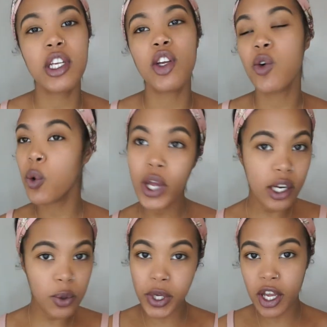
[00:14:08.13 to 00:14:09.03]
any quick
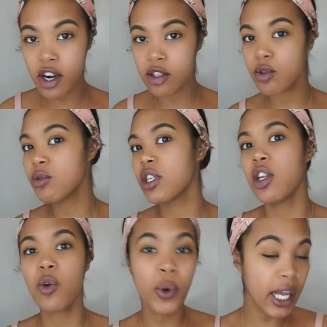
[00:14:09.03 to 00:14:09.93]
little hairdos,
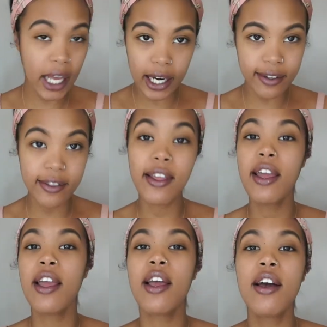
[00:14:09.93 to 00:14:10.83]
any quick
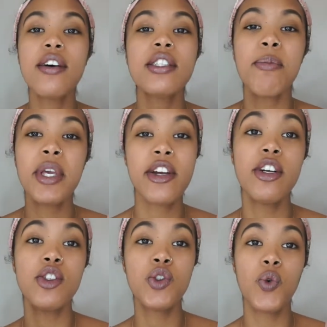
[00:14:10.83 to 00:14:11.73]
anything, because I'm
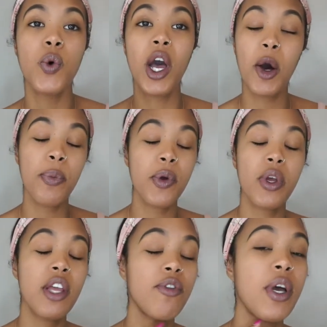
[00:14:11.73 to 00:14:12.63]
here to help
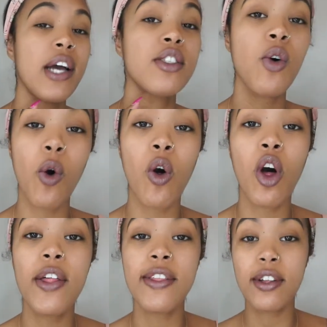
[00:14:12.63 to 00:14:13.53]
and give you guys all
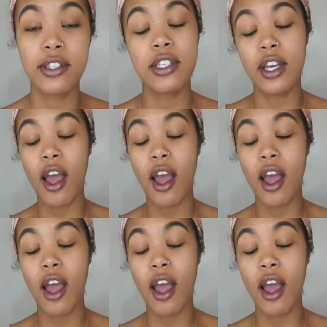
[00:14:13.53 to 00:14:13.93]
that see.